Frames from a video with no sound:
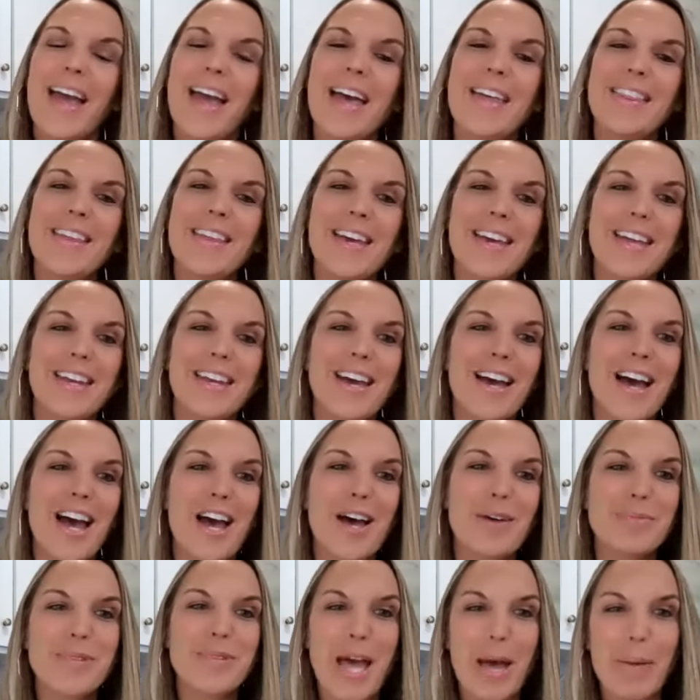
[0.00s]
And then
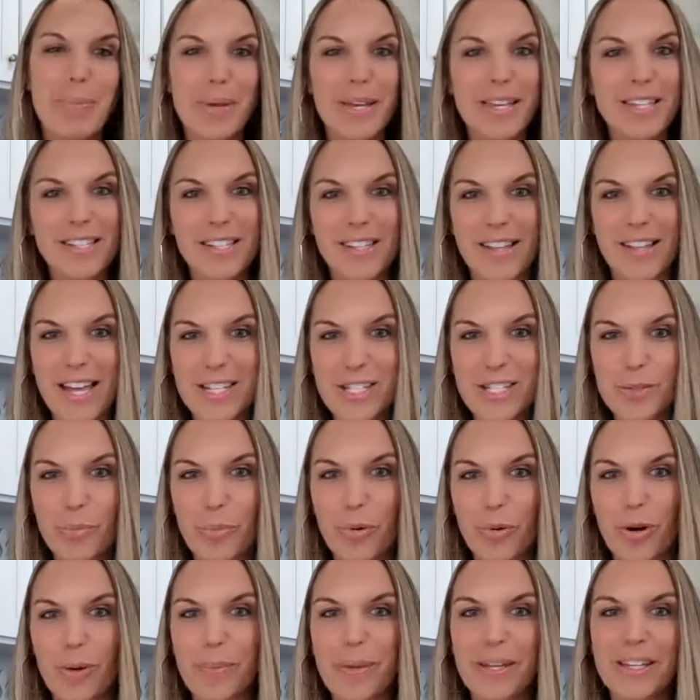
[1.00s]
um, tapping into that
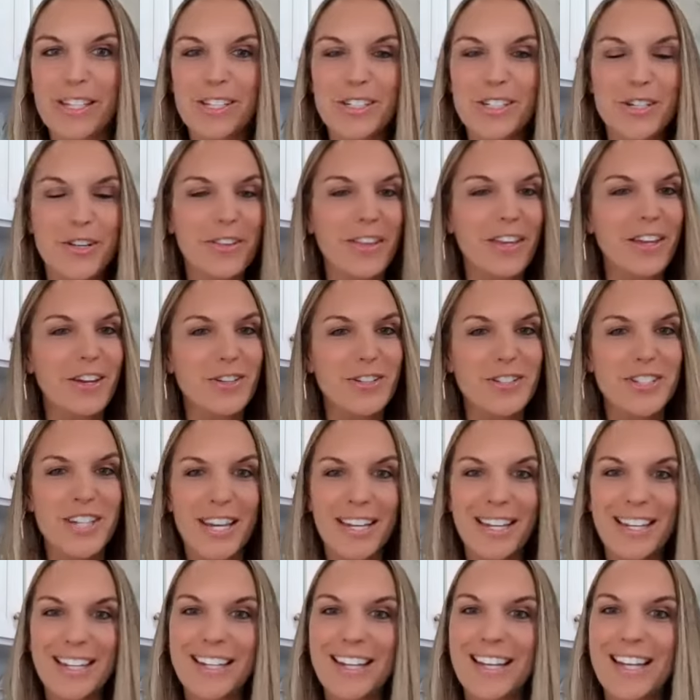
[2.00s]
support, making sure that you're
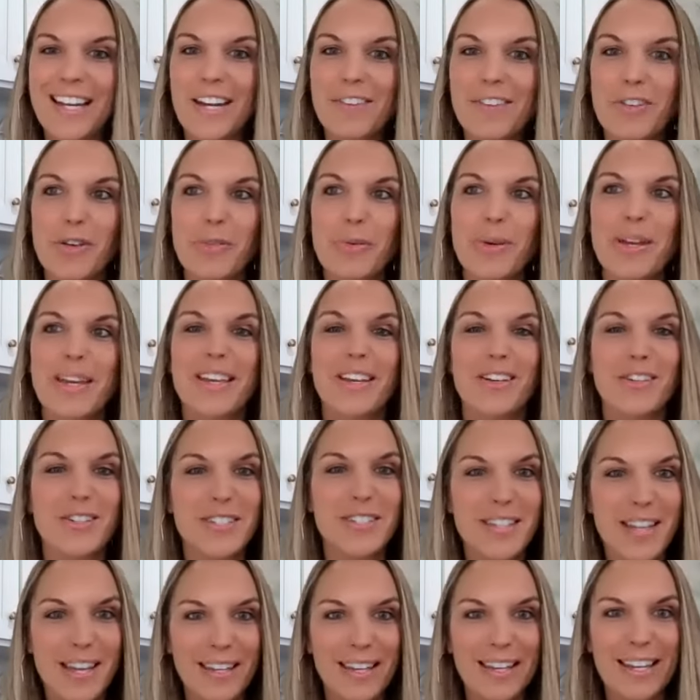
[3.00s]
checking in every week, you're
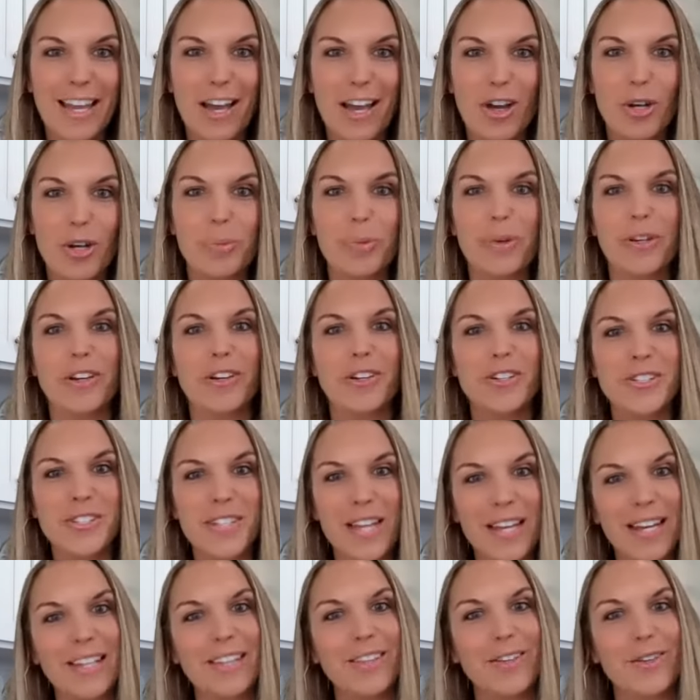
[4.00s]
staying accountable, you're
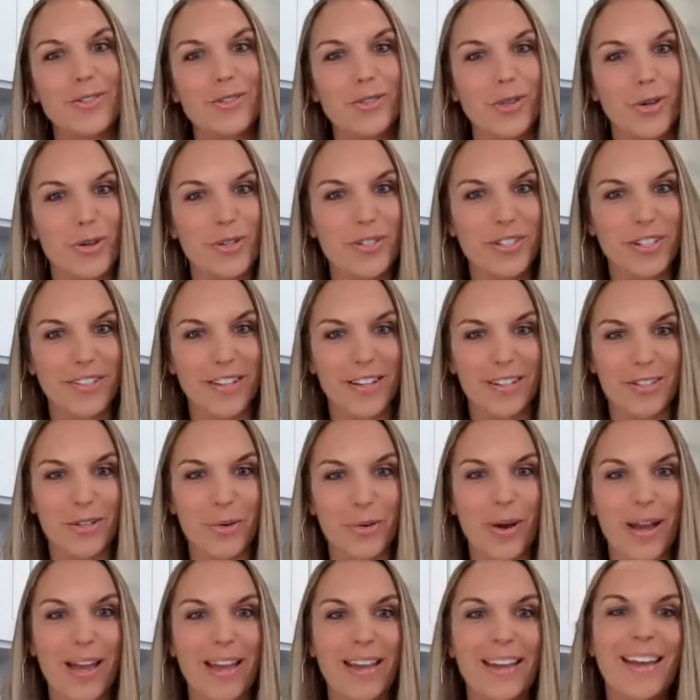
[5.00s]
setting those goals along
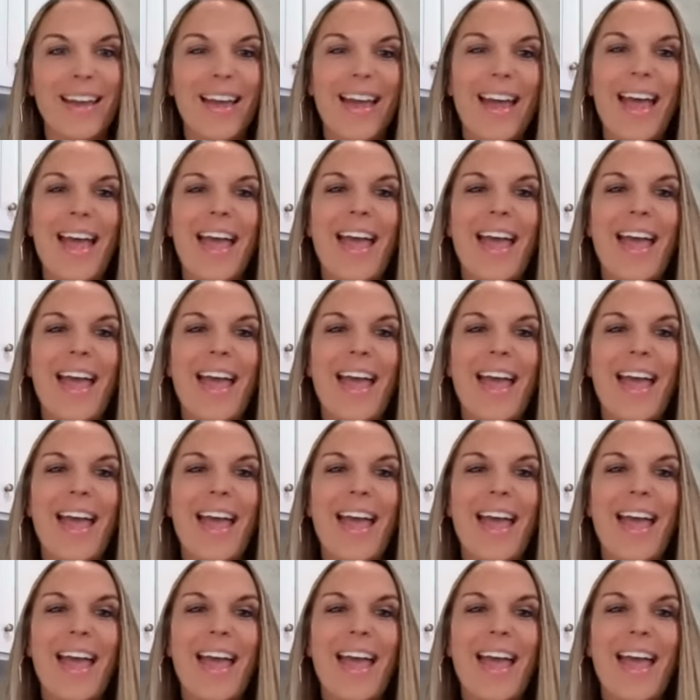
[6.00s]
the way.